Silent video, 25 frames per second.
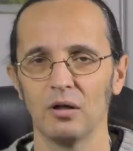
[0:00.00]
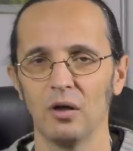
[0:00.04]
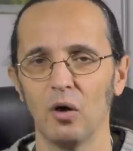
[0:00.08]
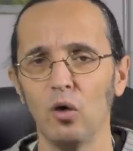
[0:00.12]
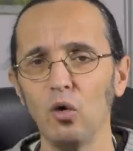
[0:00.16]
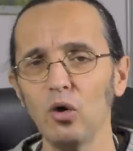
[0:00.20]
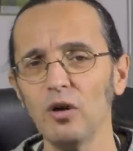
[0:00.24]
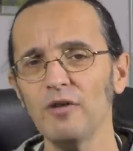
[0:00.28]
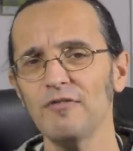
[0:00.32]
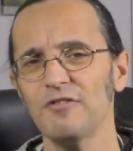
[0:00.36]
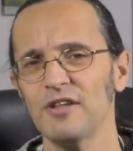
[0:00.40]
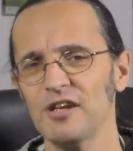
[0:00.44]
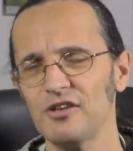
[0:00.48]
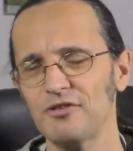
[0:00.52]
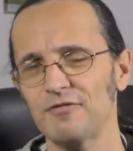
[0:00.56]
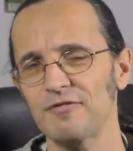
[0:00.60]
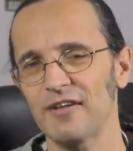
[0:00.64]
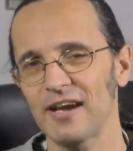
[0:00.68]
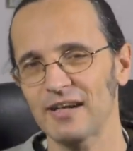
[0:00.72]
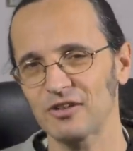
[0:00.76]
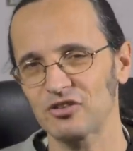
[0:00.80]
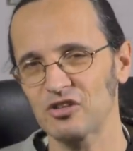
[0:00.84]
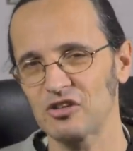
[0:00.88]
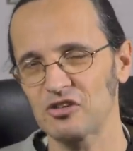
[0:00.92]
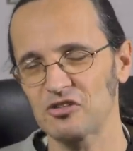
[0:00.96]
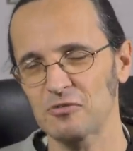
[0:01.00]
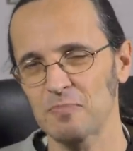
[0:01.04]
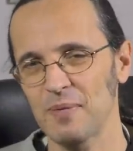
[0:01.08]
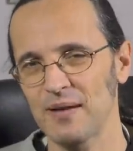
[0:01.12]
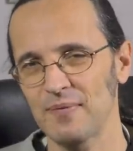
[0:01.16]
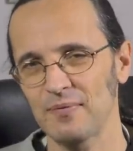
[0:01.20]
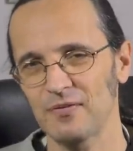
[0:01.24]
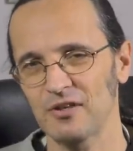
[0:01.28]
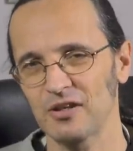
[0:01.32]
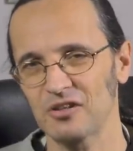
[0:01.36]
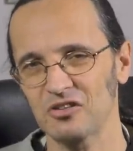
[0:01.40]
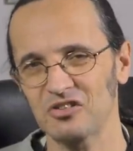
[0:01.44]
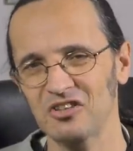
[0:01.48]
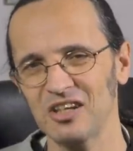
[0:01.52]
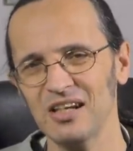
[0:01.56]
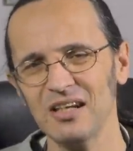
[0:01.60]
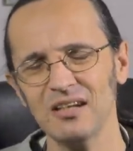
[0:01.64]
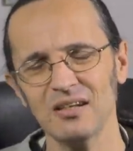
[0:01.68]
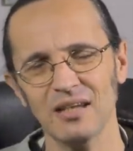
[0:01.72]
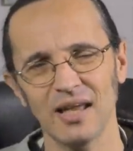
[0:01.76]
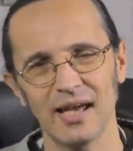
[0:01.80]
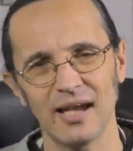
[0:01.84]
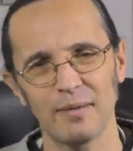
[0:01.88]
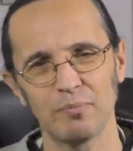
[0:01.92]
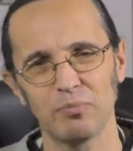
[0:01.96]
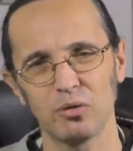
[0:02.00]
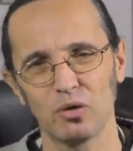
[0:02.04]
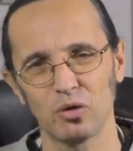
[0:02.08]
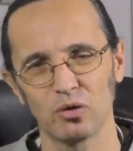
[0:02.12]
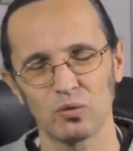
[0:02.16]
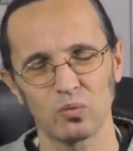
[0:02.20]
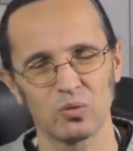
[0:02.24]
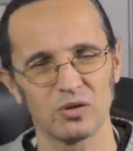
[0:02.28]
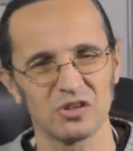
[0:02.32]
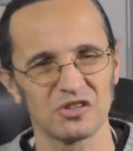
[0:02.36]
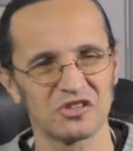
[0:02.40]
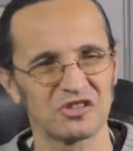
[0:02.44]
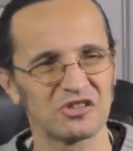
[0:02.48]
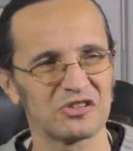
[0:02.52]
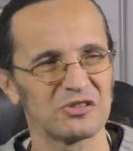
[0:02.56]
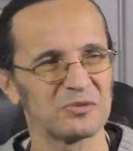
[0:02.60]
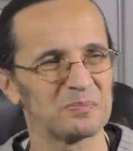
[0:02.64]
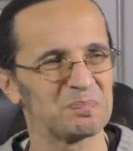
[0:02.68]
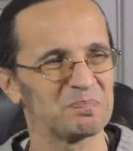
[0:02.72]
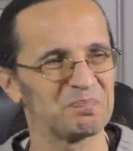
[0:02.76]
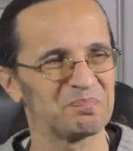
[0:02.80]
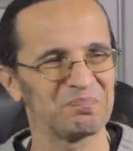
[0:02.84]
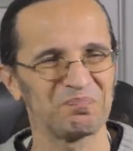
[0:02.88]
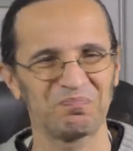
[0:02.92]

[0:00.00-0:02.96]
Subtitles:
All of these factors meant that Tegel Airport was